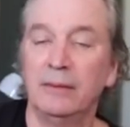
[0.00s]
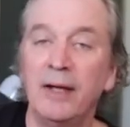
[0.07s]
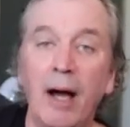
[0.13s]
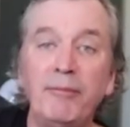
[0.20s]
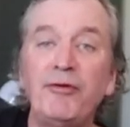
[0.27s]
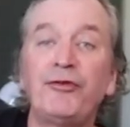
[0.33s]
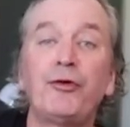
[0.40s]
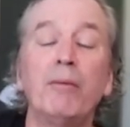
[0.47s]

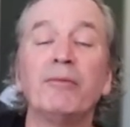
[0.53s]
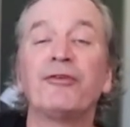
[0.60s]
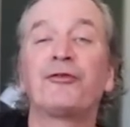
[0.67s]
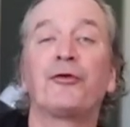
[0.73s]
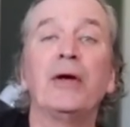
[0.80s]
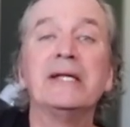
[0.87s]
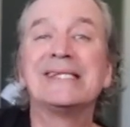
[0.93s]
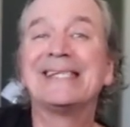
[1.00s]
I'm just strumming
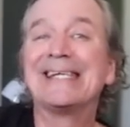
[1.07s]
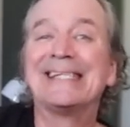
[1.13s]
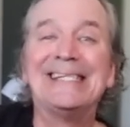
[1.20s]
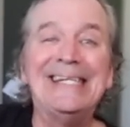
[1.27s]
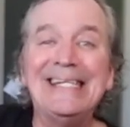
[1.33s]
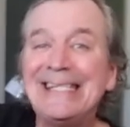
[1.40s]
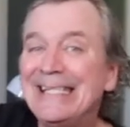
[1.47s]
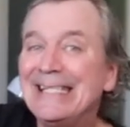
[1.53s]
straight
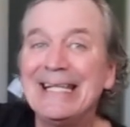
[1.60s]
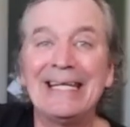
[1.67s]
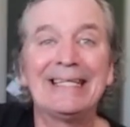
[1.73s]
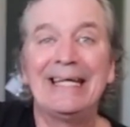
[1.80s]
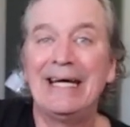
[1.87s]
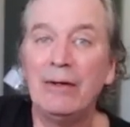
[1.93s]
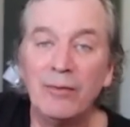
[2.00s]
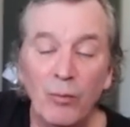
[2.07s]
16ths like
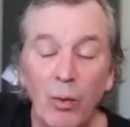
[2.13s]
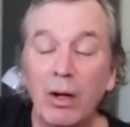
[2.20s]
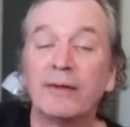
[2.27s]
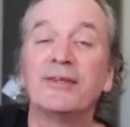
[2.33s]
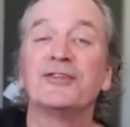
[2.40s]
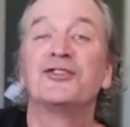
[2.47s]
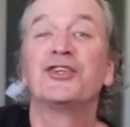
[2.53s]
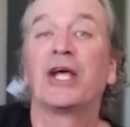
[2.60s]
that. Walk
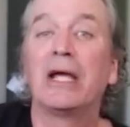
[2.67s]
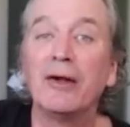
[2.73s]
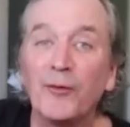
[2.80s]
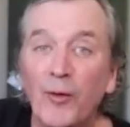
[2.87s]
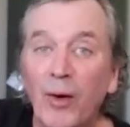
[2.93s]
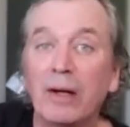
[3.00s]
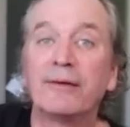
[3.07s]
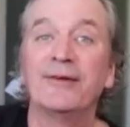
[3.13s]
the chicken,
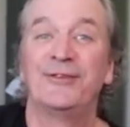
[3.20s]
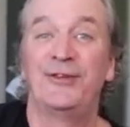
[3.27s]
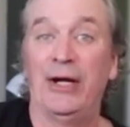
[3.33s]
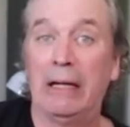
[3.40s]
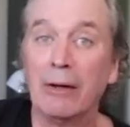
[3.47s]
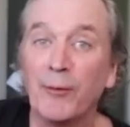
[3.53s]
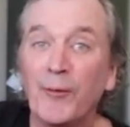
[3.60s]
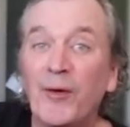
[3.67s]
walk the
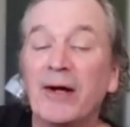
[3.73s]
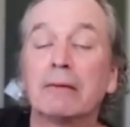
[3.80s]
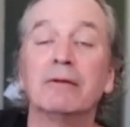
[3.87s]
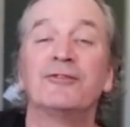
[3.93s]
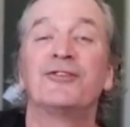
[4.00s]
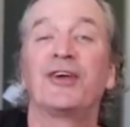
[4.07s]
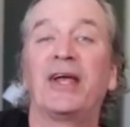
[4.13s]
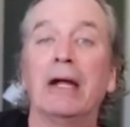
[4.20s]
chicken, walk
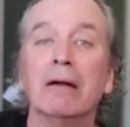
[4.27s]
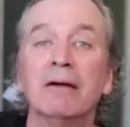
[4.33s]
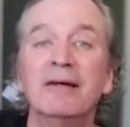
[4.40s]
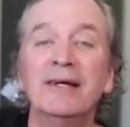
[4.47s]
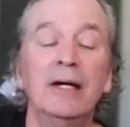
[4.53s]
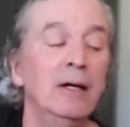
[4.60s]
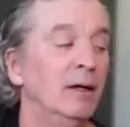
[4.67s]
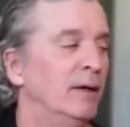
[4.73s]
the chicken.
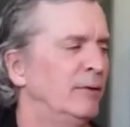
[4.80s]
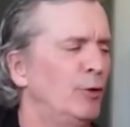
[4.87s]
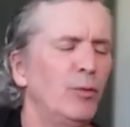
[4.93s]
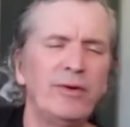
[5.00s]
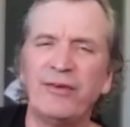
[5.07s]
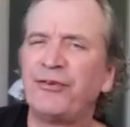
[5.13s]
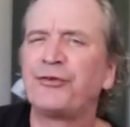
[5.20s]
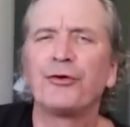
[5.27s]
No
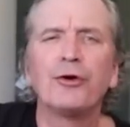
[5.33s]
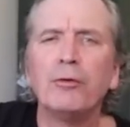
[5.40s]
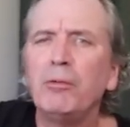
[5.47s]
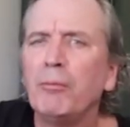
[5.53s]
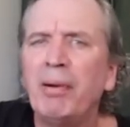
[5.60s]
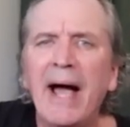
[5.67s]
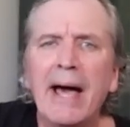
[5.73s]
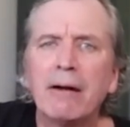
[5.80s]

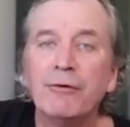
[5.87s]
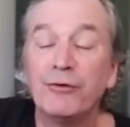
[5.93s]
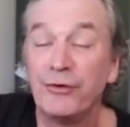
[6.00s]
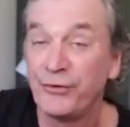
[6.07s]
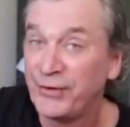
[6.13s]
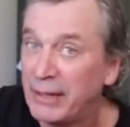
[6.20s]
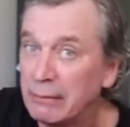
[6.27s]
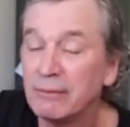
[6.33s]
discernible pattern, you're
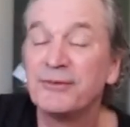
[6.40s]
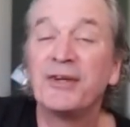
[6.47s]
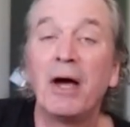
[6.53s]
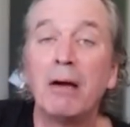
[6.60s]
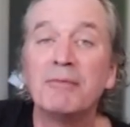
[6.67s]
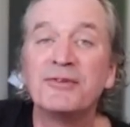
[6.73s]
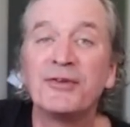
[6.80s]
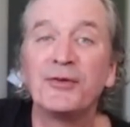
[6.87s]
just killing
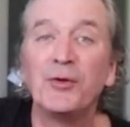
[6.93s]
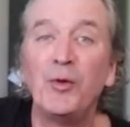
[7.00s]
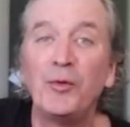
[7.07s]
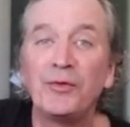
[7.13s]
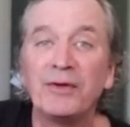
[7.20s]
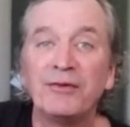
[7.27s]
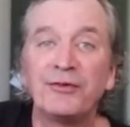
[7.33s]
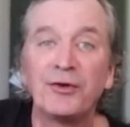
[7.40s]
time until the
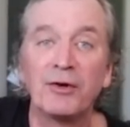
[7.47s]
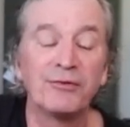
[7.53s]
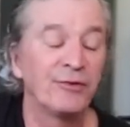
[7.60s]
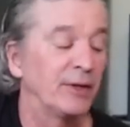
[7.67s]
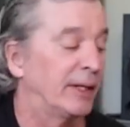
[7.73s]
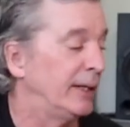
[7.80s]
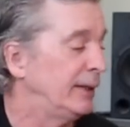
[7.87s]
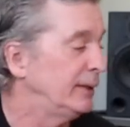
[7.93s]
whole thing
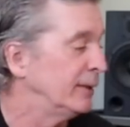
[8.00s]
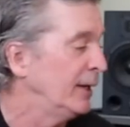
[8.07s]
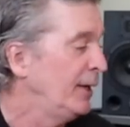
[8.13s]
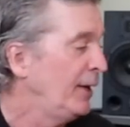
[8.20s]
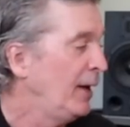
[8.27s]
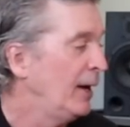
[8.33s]
starts again.